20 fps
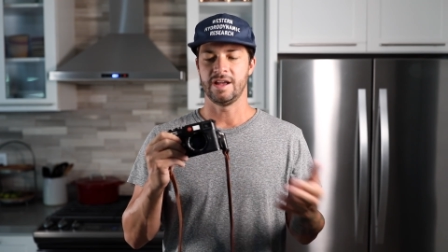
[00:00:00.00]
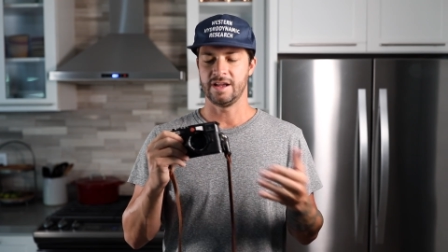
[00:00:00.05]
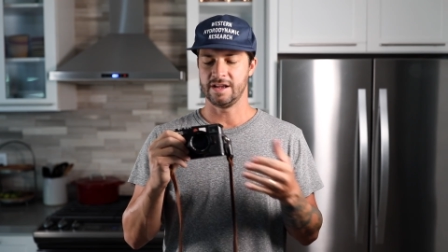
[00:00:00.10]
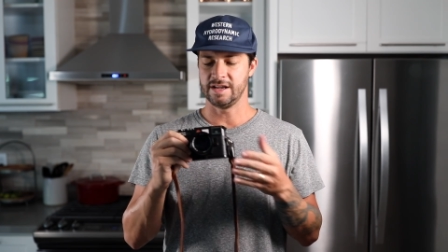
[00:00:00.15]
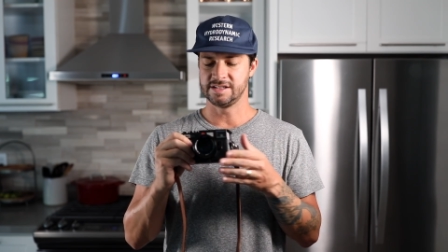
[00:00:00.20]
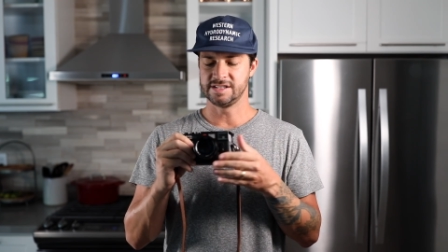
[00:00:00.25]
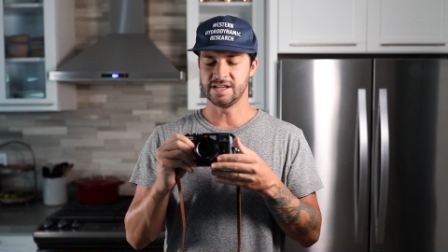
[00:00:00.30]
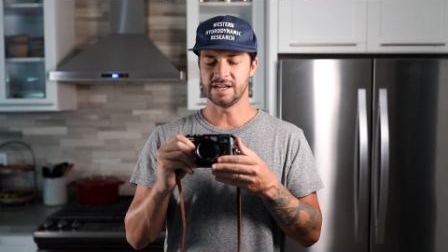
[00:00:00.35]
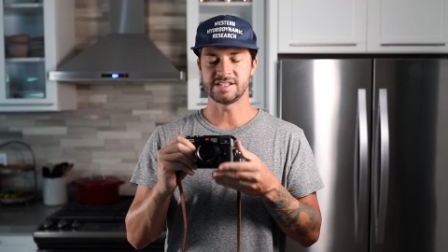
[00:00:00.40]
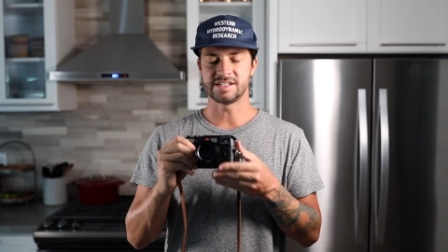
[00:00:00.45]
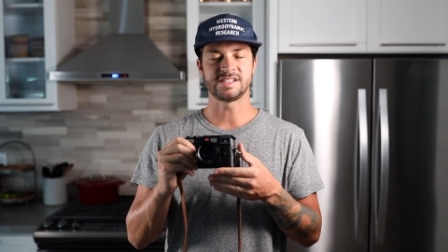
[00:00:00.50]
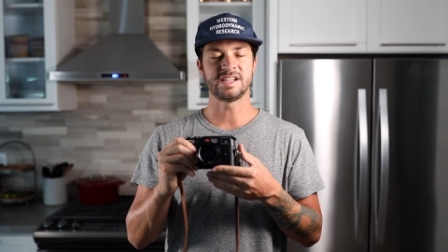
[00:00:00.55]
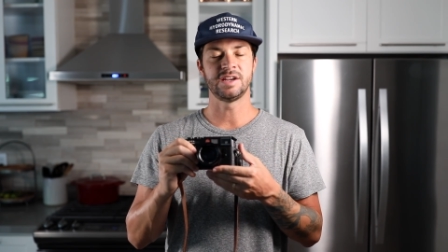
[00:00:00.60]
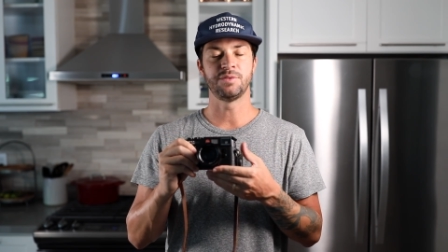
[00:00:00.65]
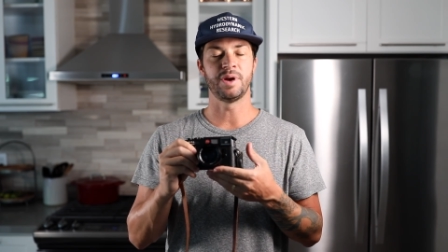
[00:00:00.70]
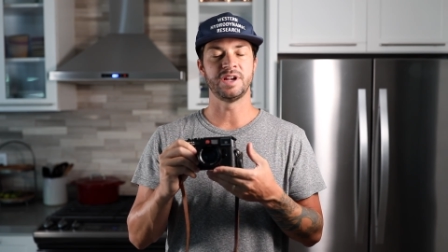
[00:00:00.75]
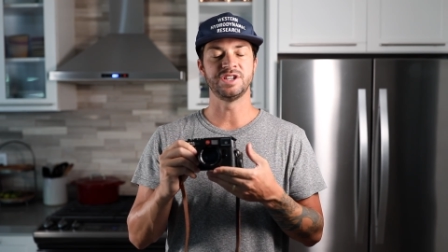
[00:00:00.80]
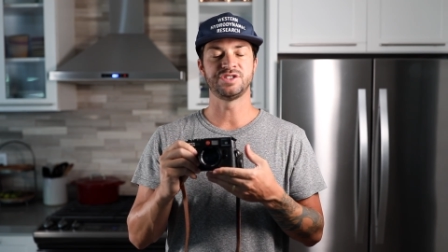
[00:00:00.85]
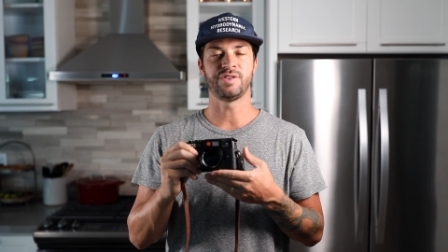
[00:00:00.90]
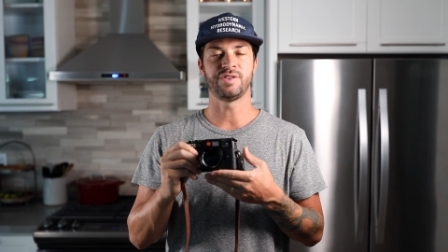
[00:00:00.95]
it's not to say
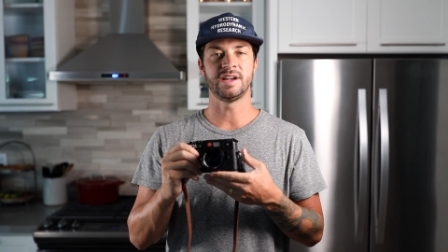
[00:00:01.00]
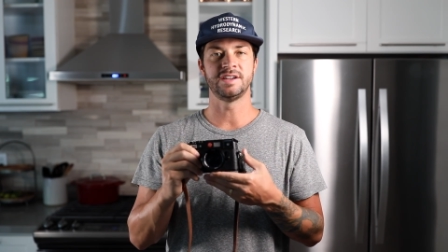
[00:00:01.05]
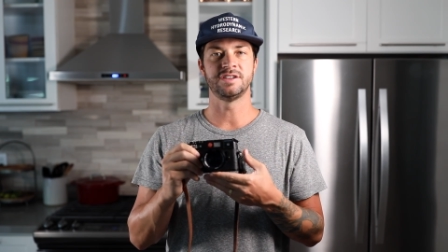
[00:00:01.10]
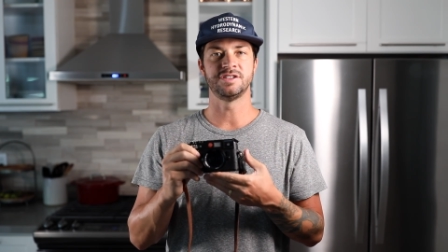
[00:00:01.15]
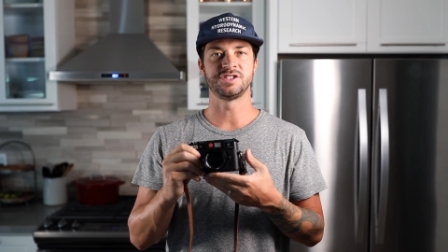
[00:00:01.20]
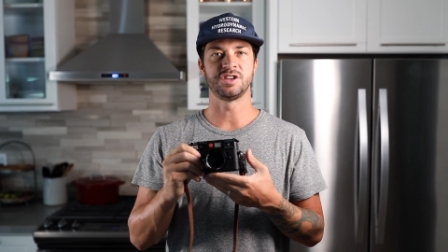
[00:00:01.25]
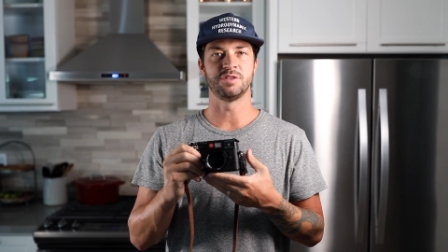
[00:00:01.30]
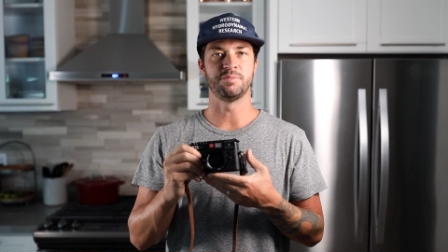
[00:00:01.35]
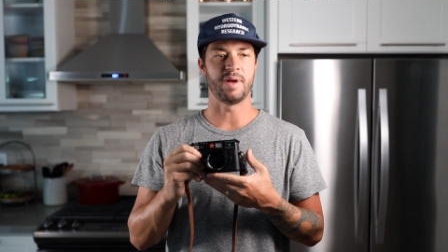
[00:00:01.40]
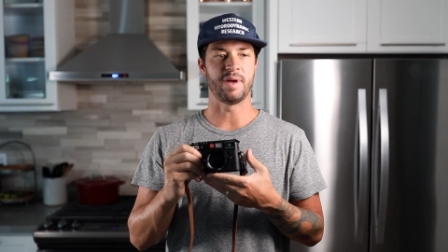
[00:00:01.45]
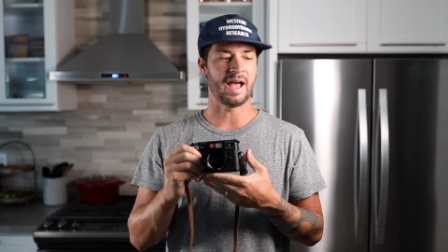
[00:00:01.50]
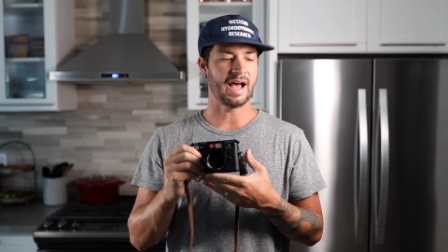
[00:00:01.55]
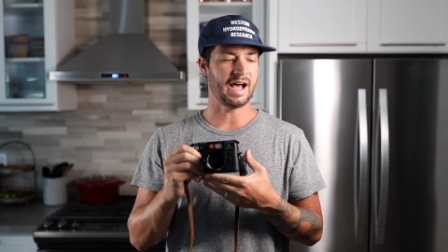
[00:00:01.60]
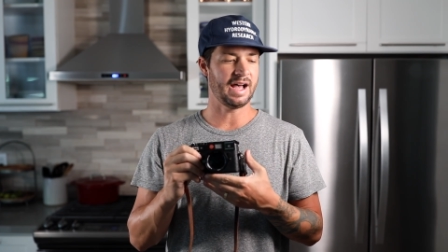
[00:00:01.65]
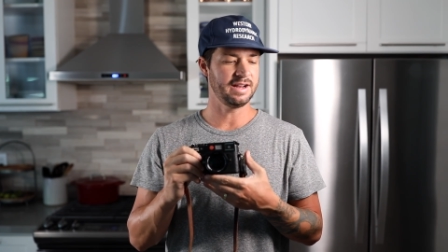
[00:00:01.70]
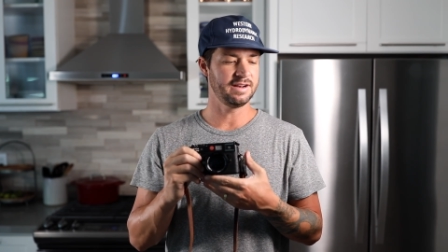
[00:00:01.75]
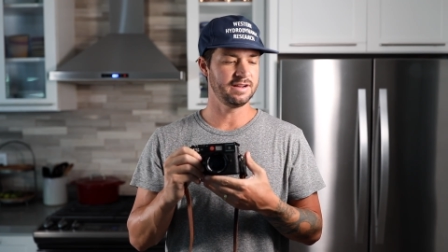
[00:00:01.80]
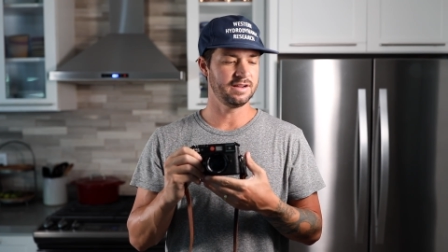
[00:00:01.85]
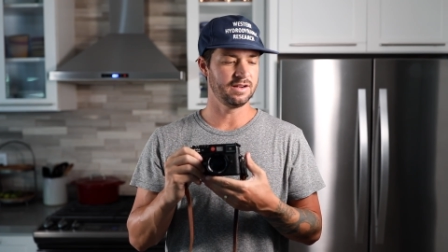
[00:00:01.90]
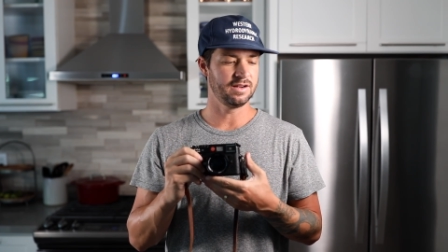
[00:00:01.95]
rangefinders are
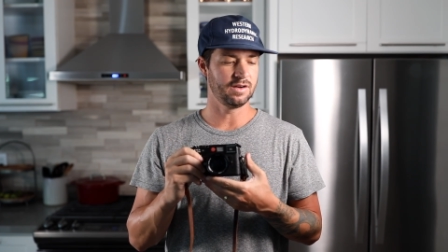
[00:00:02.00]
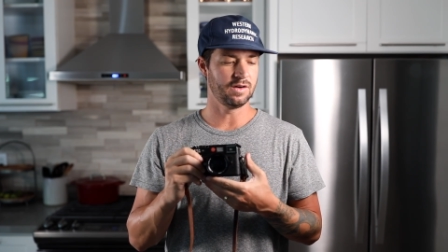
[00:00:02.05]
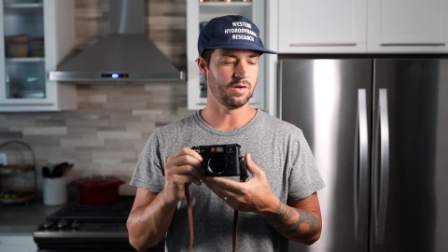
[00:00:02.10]
bad